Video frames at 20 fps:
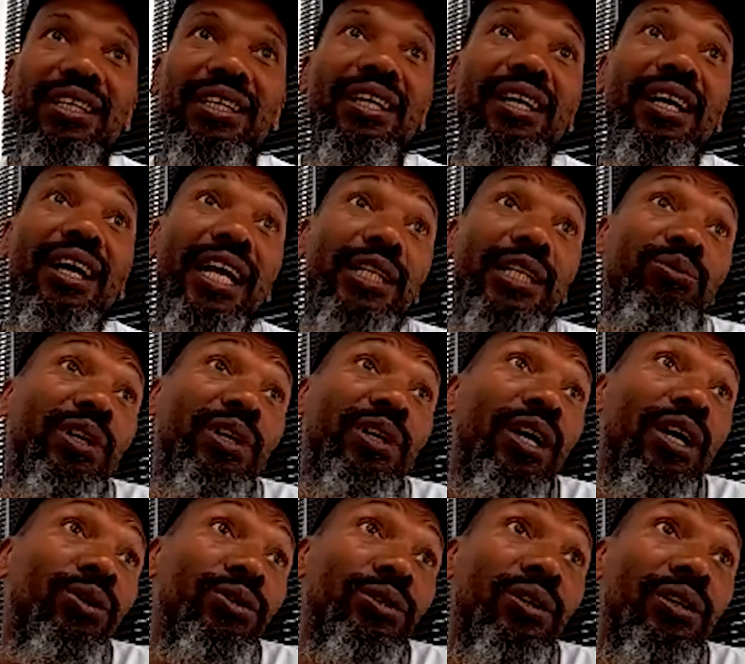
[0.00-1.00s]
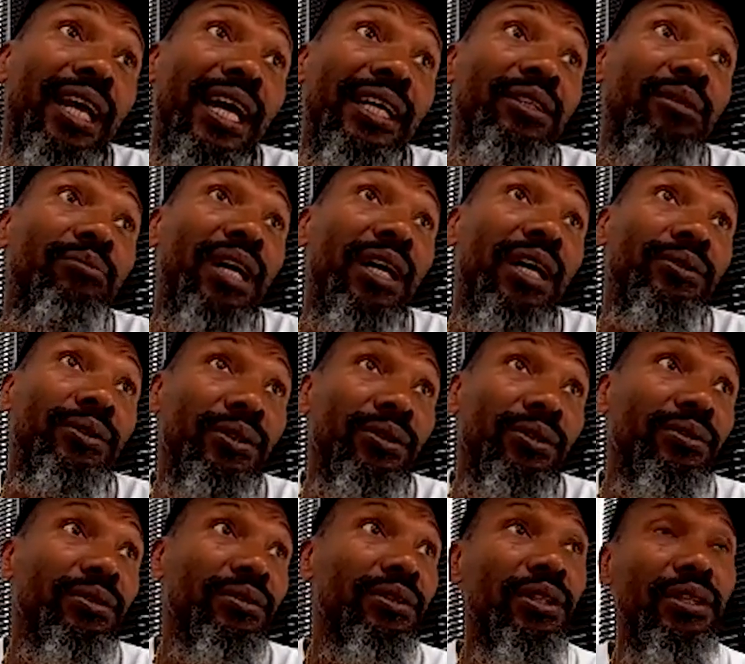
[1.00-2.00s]
And that's what I also liked about
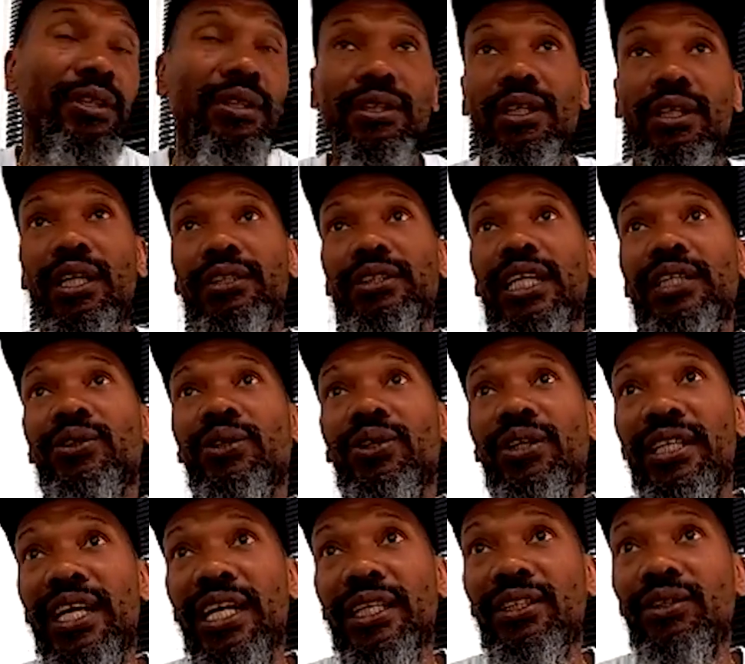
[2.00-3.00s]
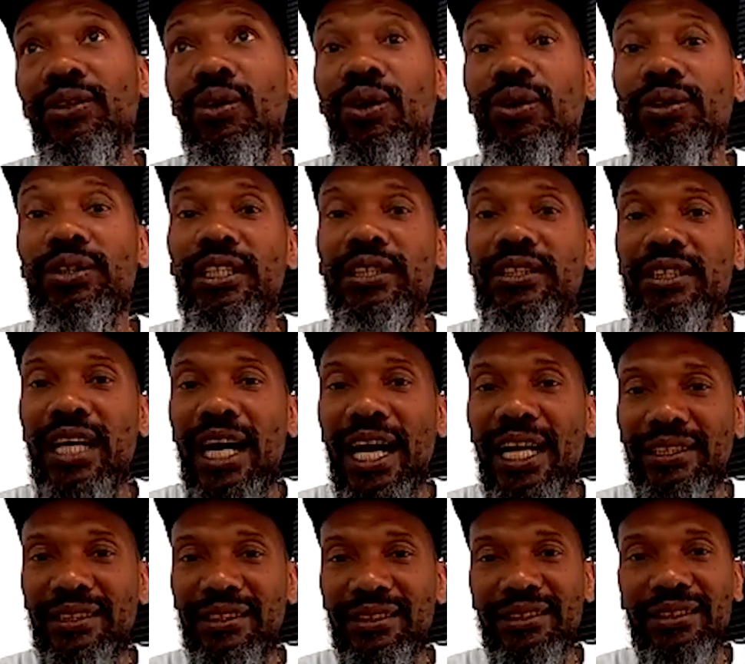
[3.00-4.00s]
you, is that you connected all these
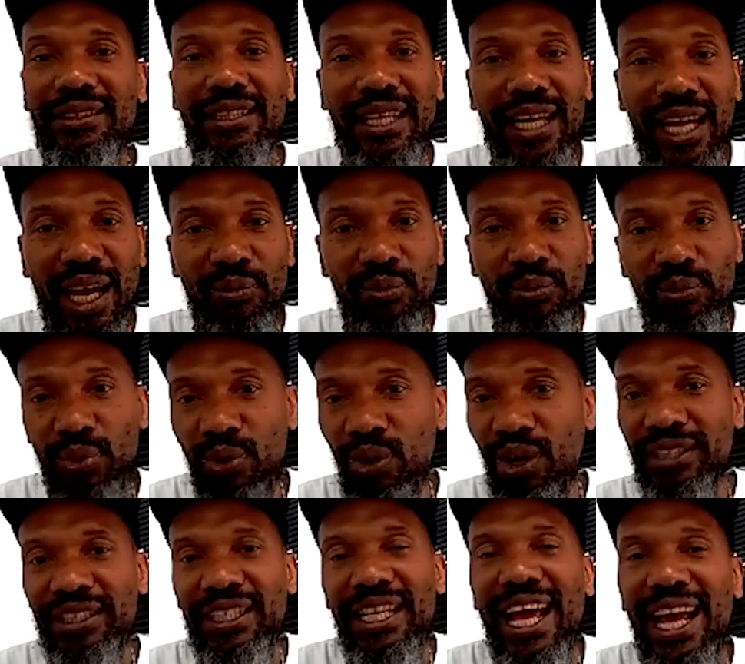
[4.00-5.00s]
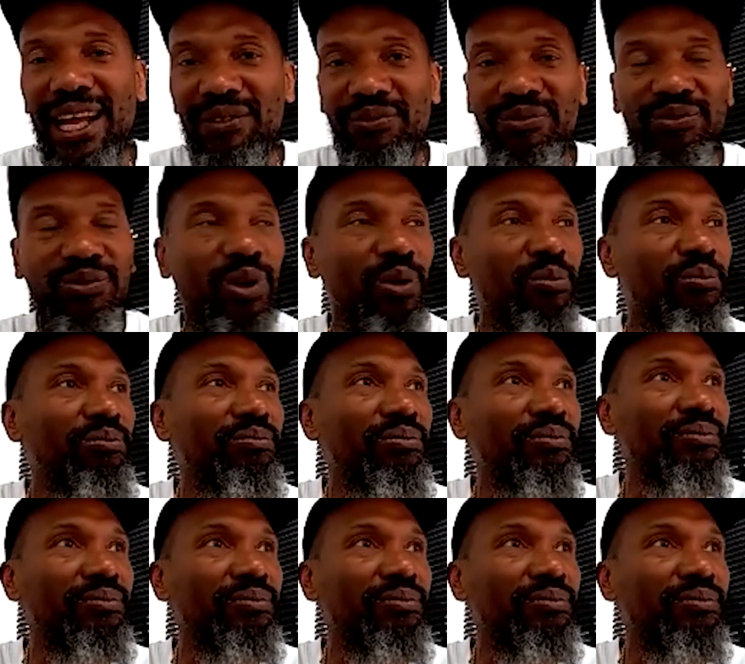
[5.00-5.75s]
dots and brought that from